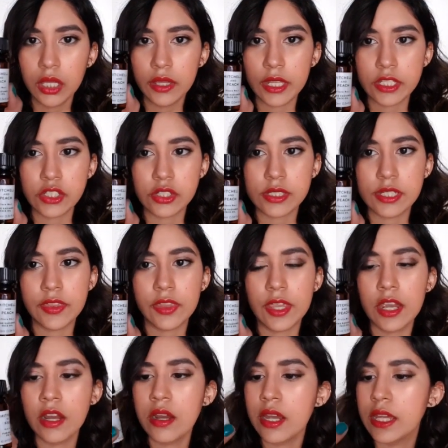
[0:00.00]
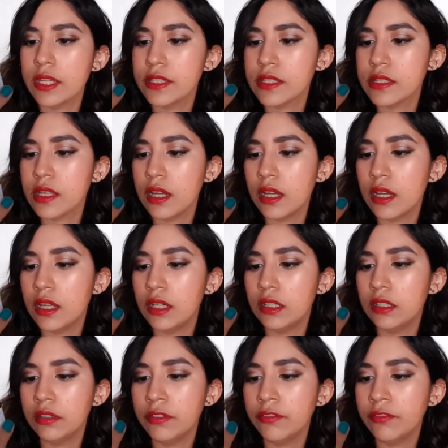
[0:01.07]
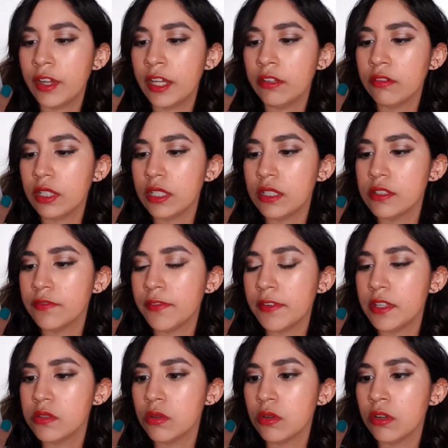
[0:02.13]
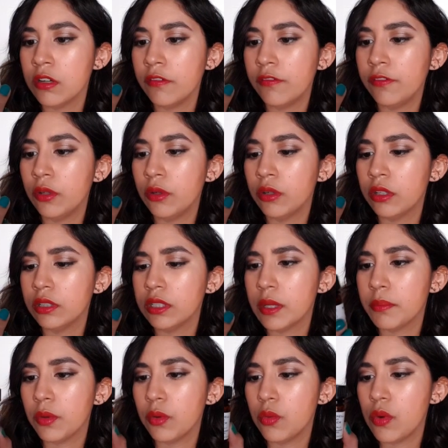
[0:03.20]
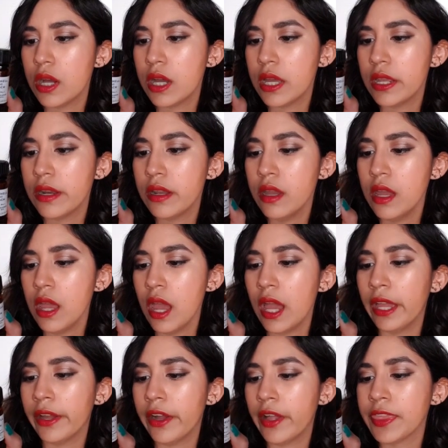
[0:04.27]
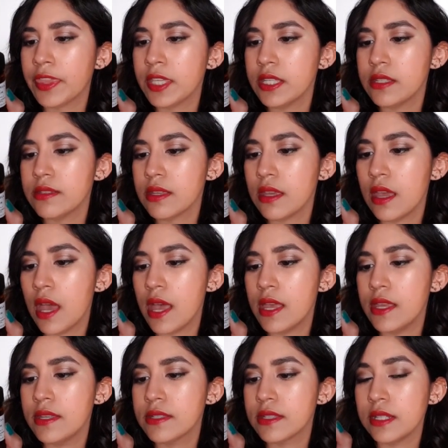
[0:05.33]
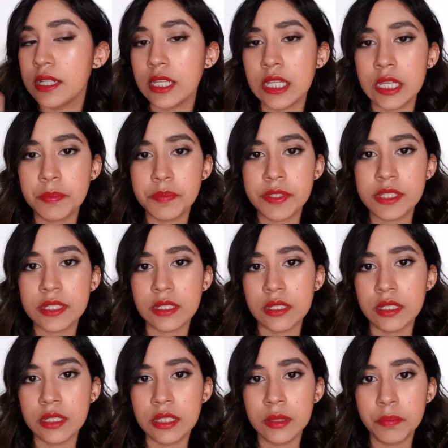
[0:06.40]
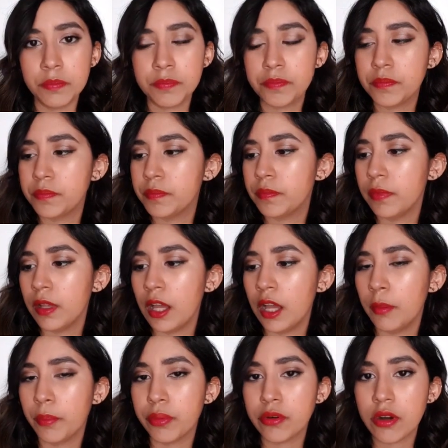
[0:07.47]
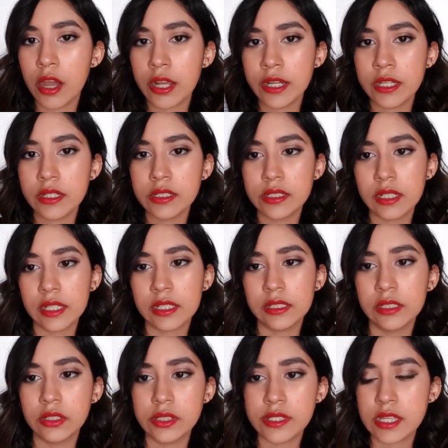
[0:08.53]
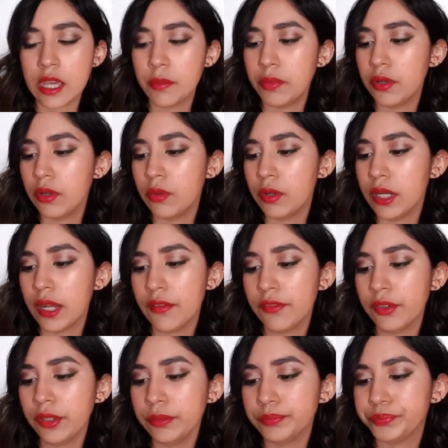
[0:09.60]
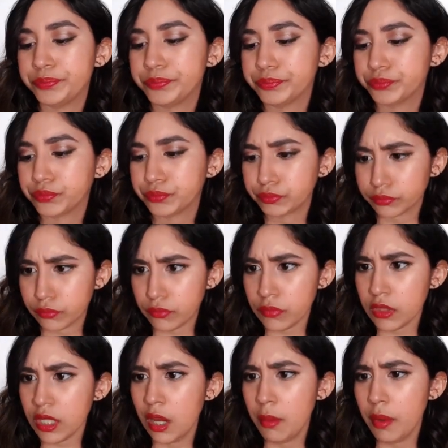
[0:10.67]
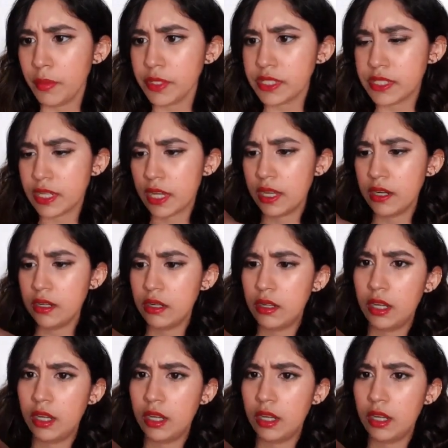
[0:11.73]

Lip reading: That's just it there. It's Fine Radiance Face Oil, Floral #1. I got this as an Ipsy product, like a little sample or whatever. I'm almost done.